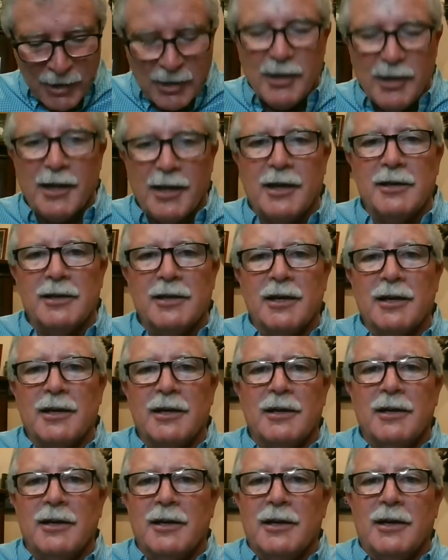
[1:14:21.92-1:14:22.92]
and uh,
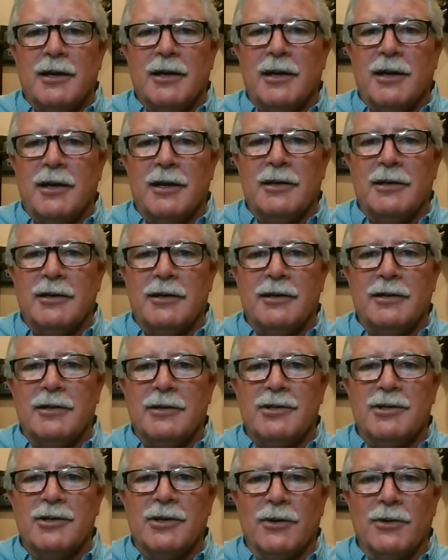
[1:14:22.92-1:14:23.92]
and
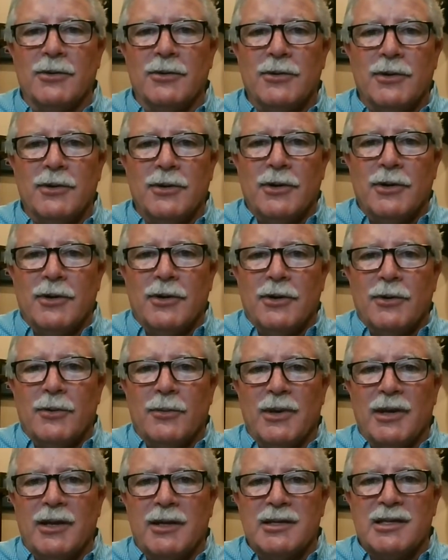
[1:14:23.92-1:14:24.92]
so
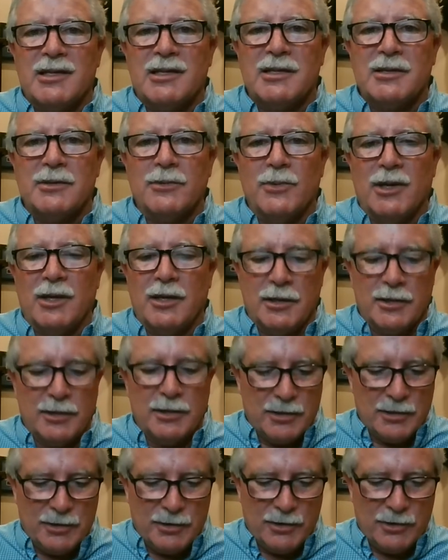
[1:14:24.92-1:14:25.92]
we can we
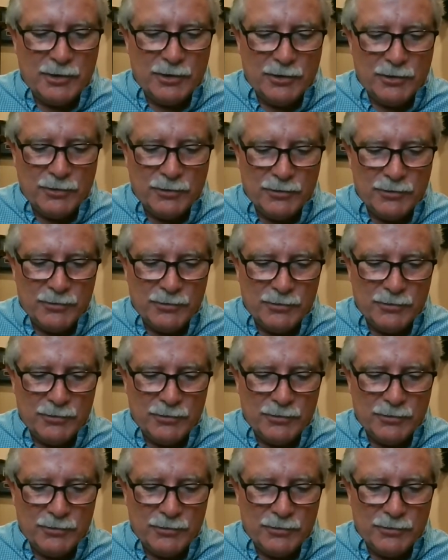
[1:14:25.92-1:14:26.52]
can you know